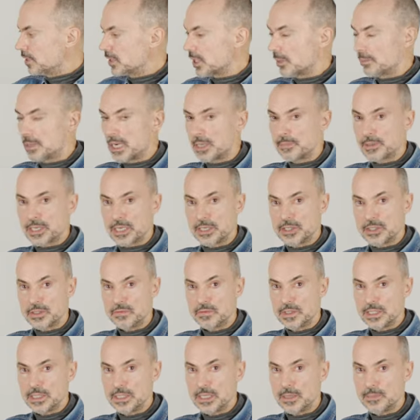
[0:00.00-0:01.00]
double
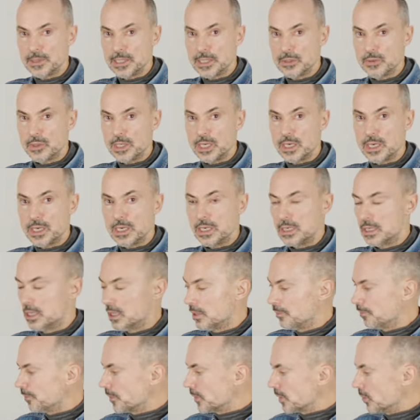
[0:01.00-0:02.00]
application DWR,
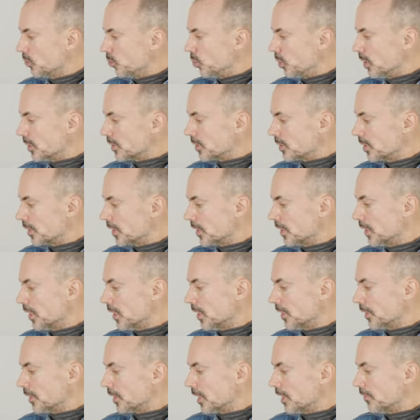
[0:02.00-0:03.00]
once at the
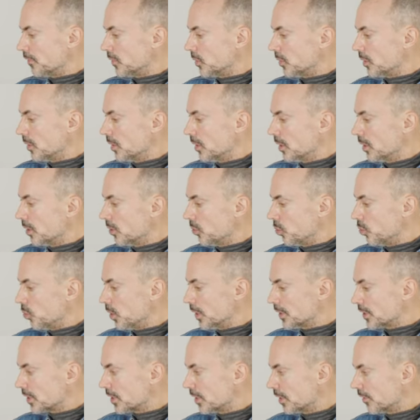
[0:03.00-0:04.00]
yarn level,
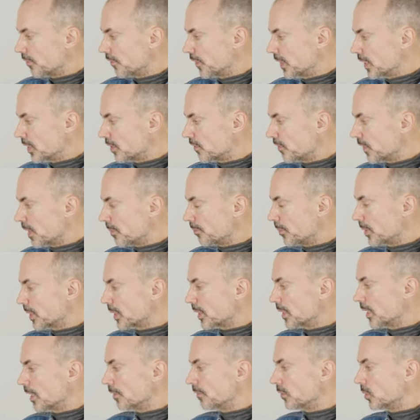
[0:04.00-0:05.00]
once at the finished
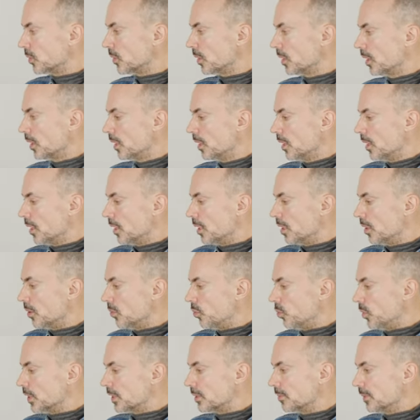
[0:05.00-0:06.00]
fabric level,
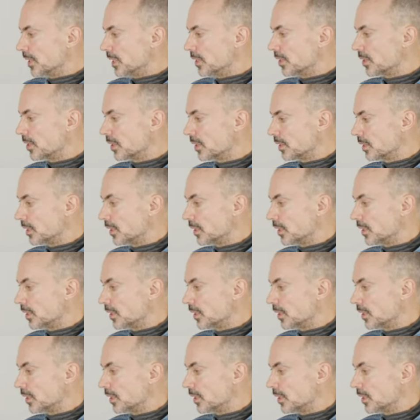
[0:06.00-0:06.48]
which means the